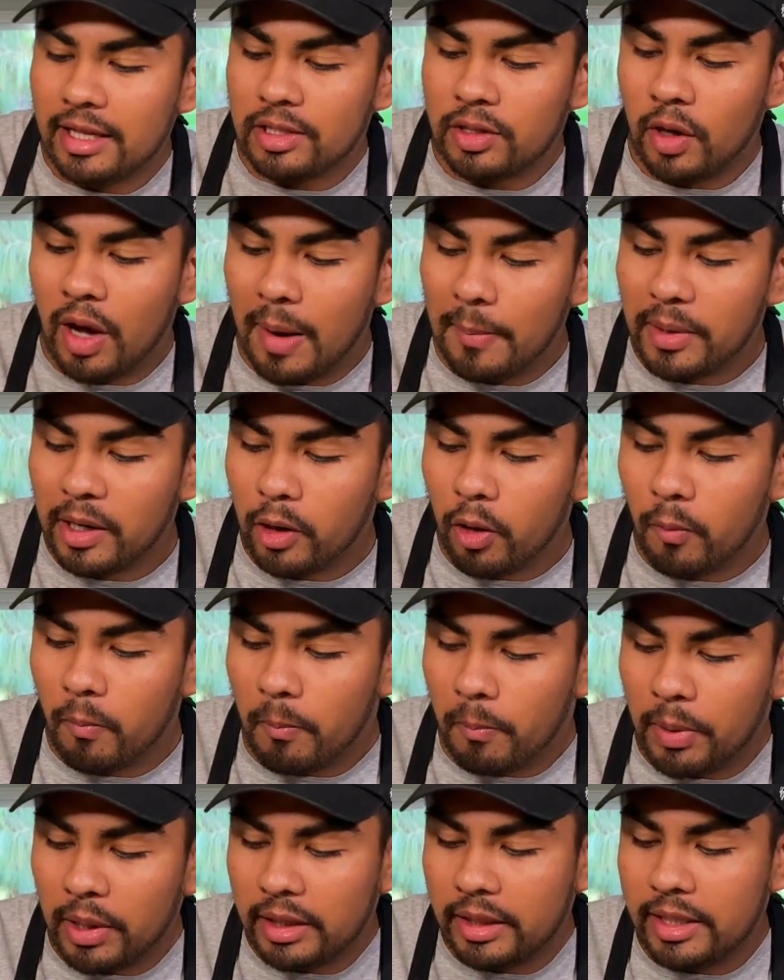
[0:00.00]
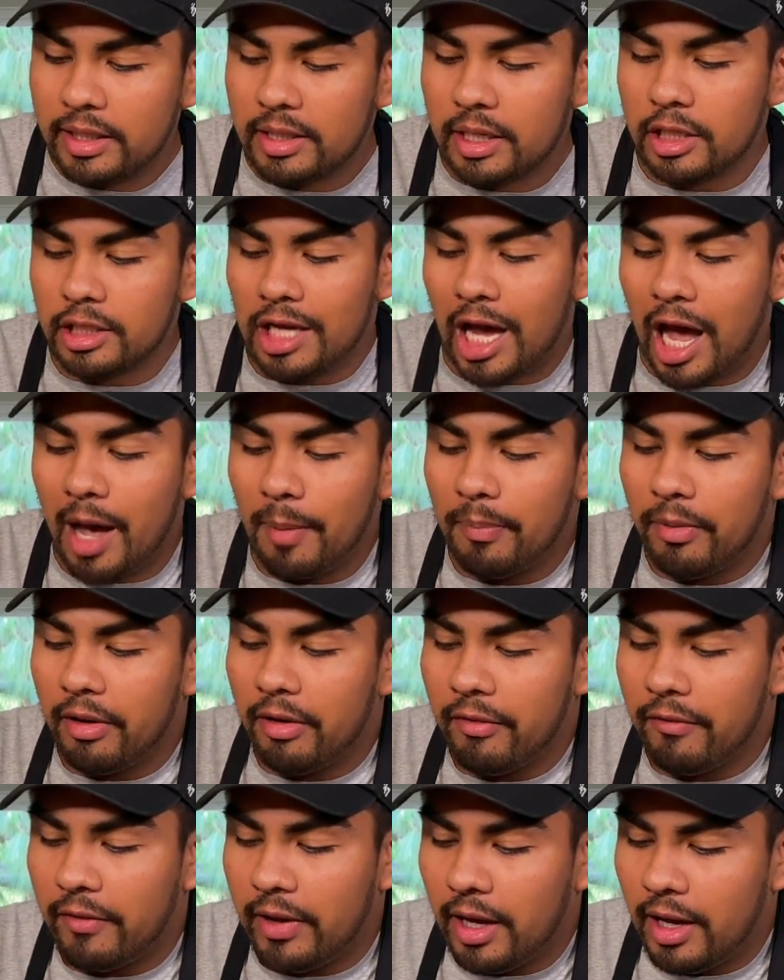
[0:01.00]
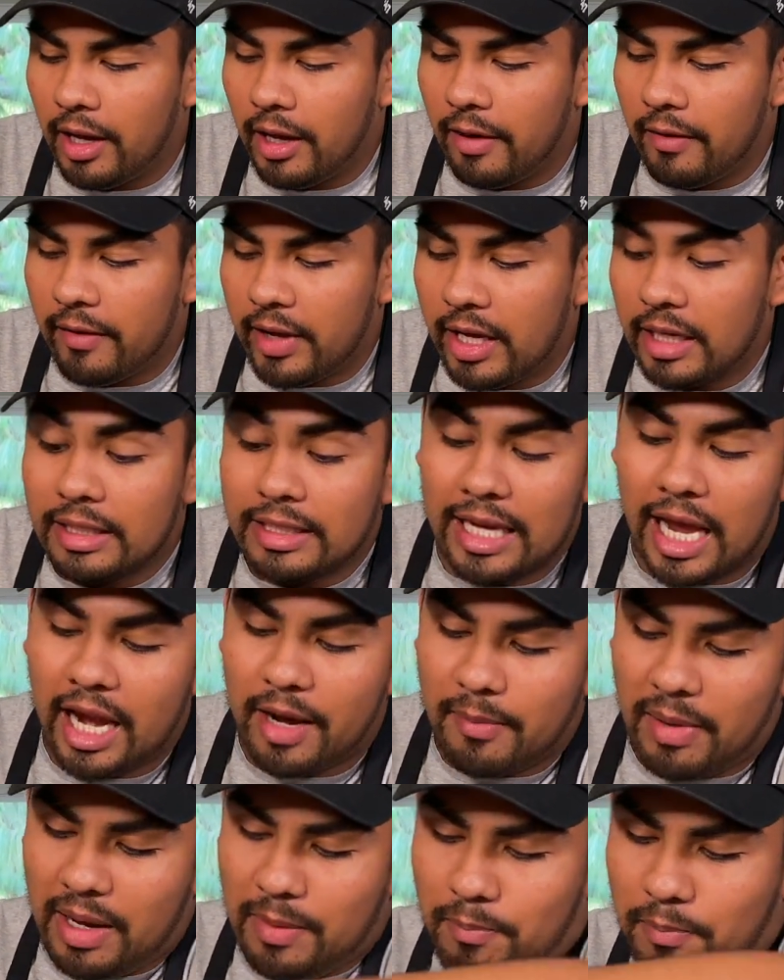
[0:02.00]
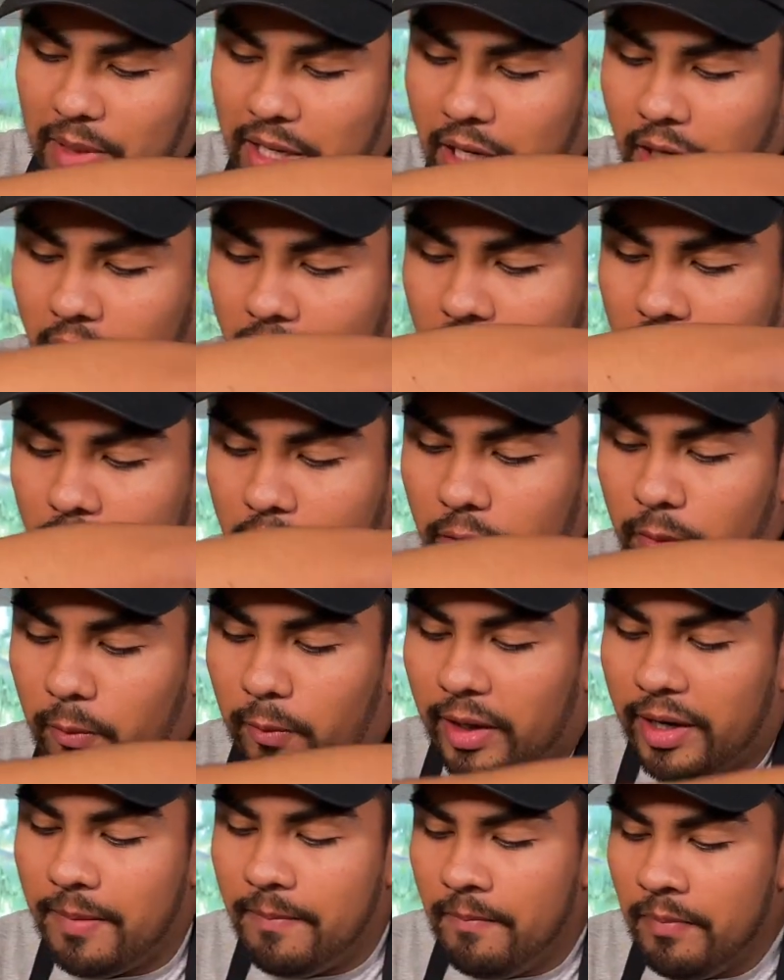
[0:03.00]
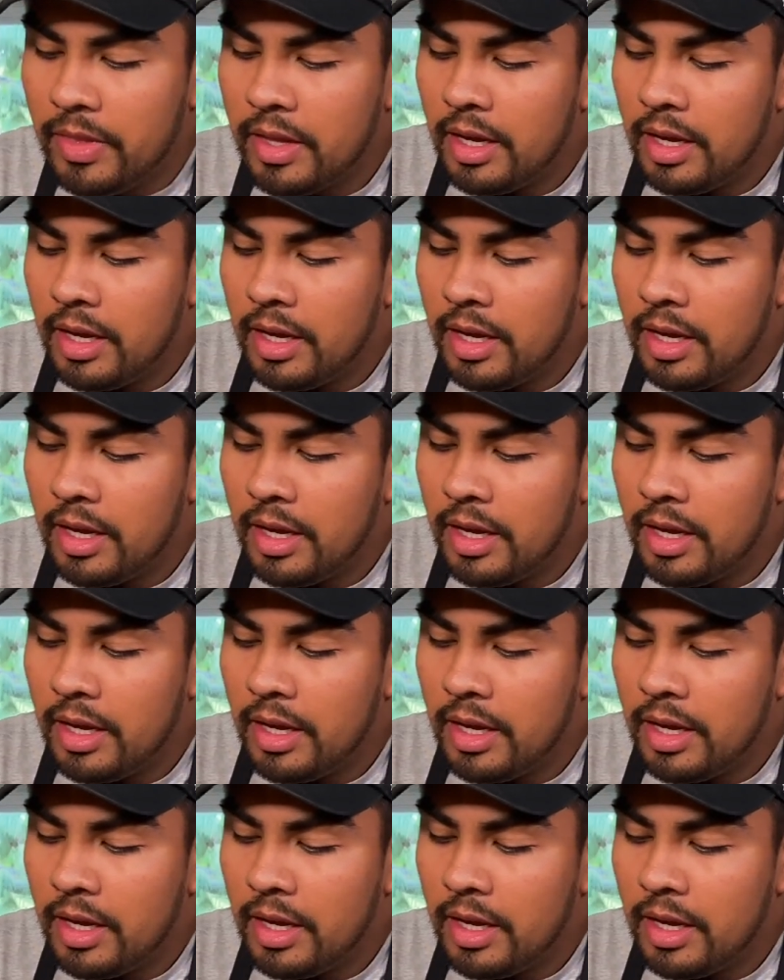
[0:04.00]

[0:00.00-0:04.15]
So I'm gonna go put this on top of inside my beer and on the rim.